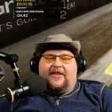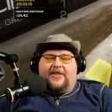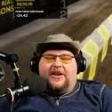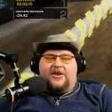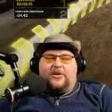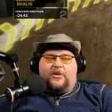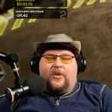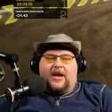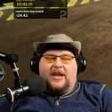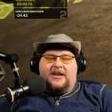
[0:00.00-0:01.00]
the
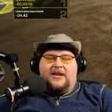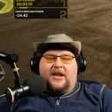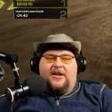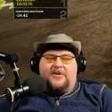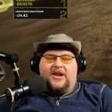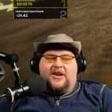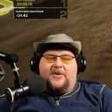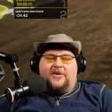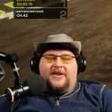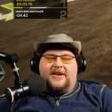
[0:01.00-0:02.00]
new, oh
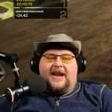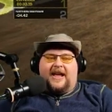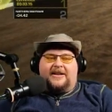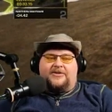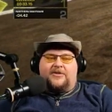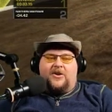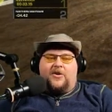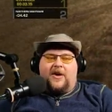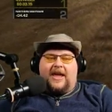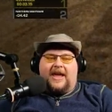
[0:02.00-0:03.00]
no,
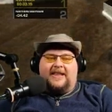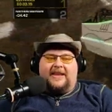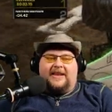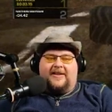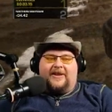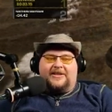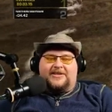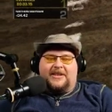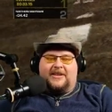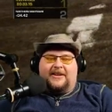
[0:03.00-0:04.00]
Nitro Alien
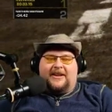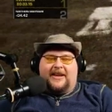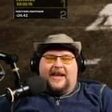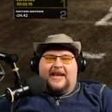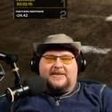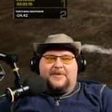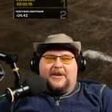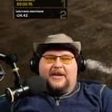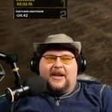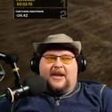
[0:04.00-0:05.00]
Invasion has
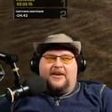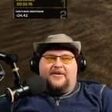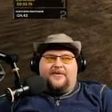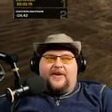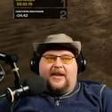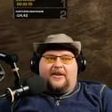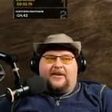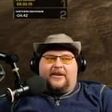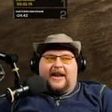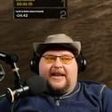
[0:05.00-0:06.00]
been
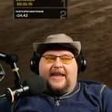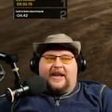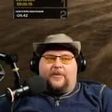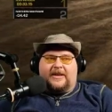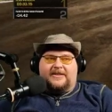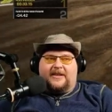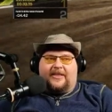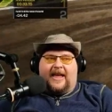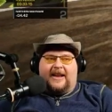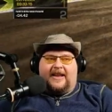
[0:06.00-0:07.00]
unveiled, and I can't wait till
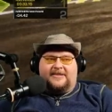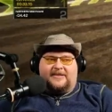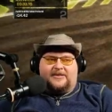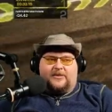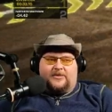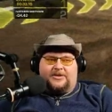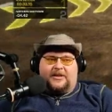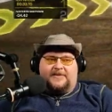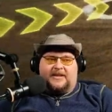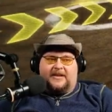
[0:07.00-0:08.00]
that hits the store
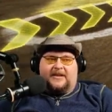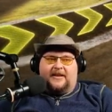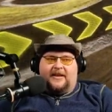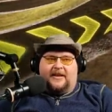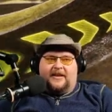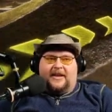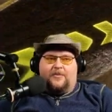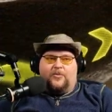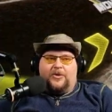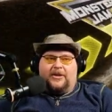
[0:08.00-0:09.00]
shelves.
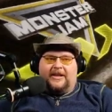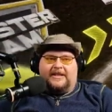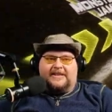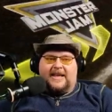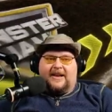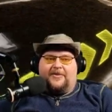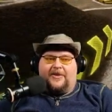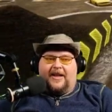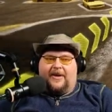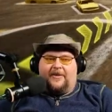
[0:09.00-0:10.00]
I'm really excited
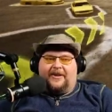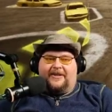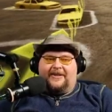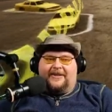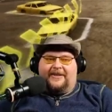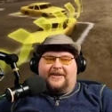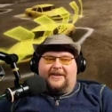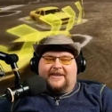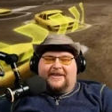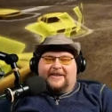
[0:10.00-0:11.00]
for that one.
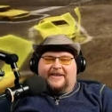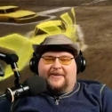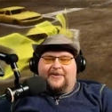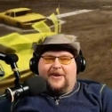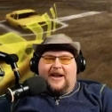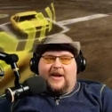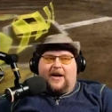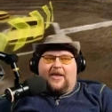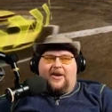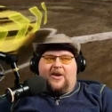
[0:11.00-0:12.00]
For
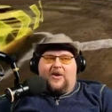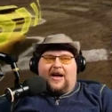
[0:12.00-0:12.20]
now, though,